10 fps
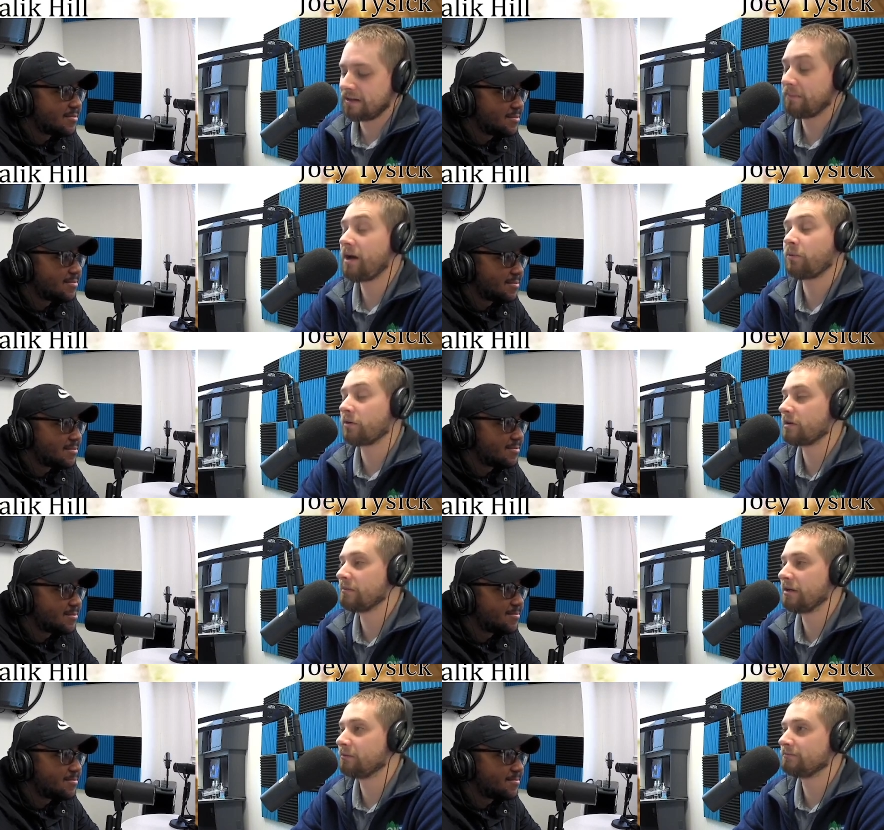Speaker 1: I'm not worried
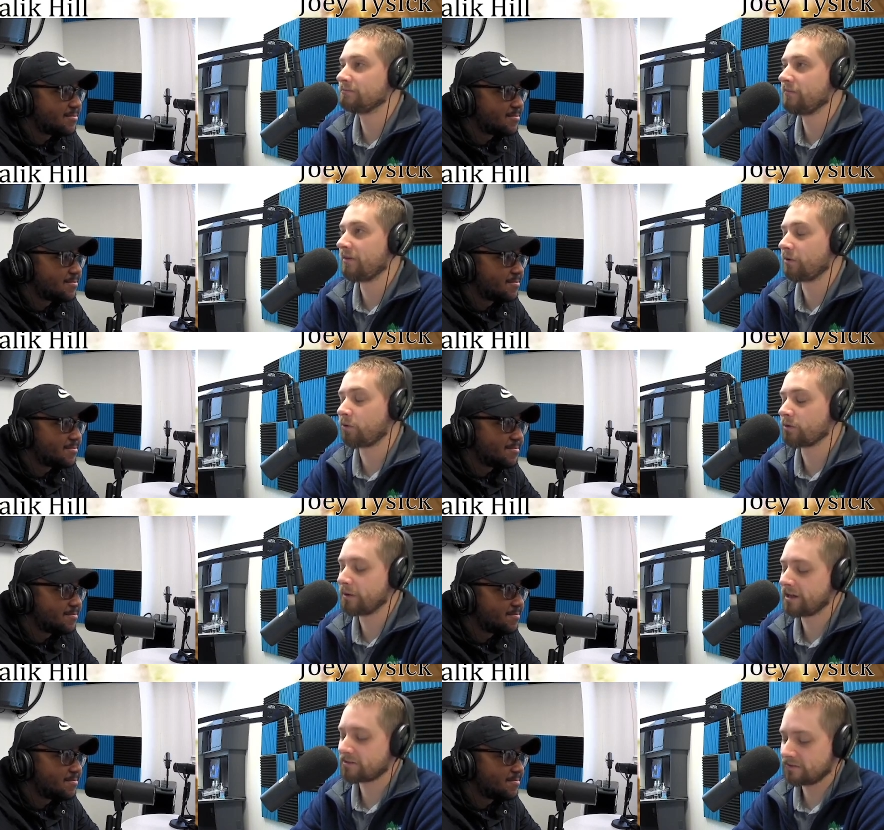about their
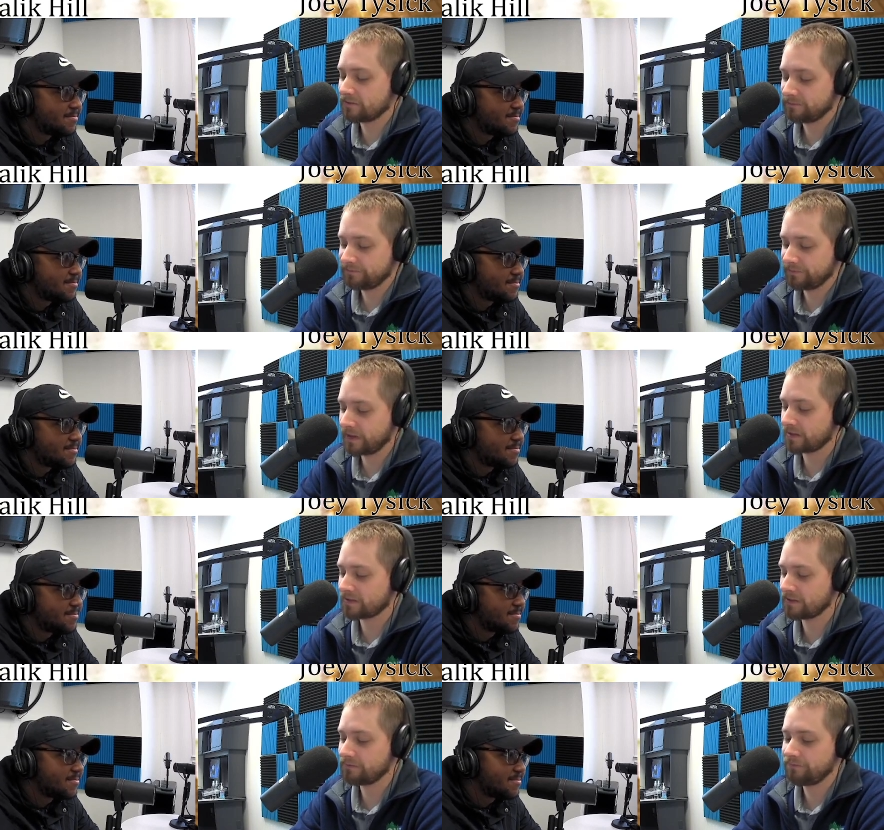quarterbacks, though. Like I
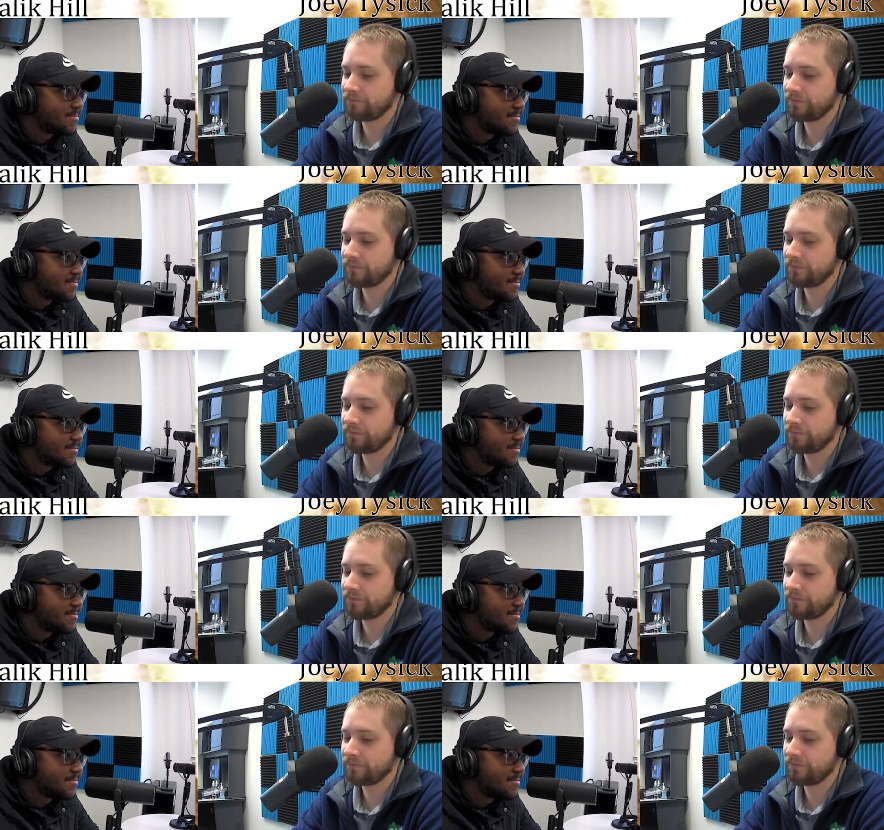said,